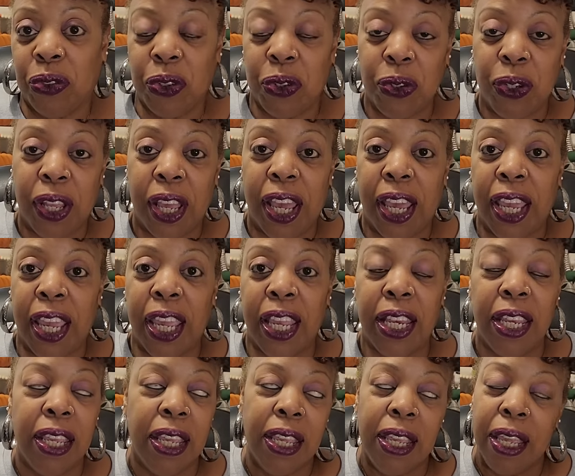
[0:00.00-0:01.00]
Food
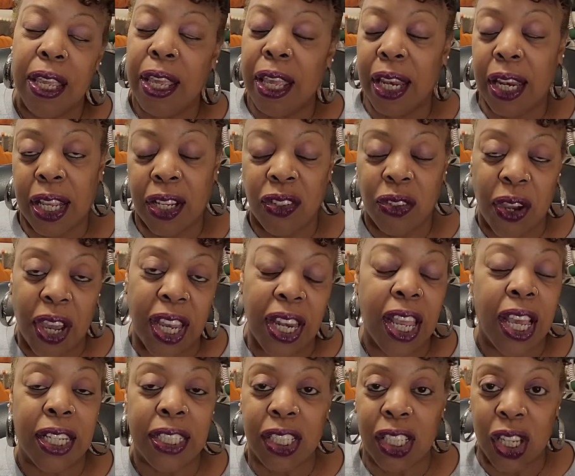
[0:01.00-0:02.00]
Lion. And I try
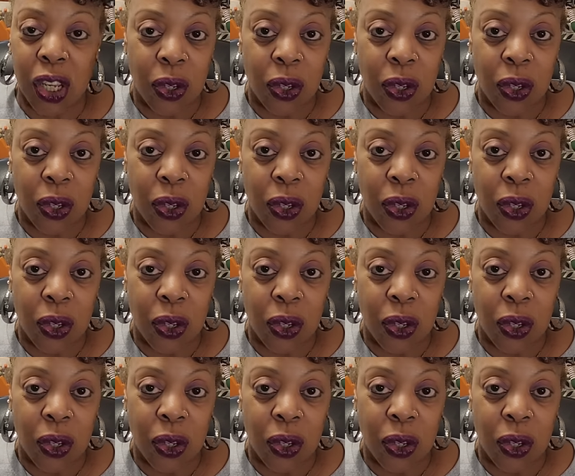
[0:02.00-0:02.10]
not to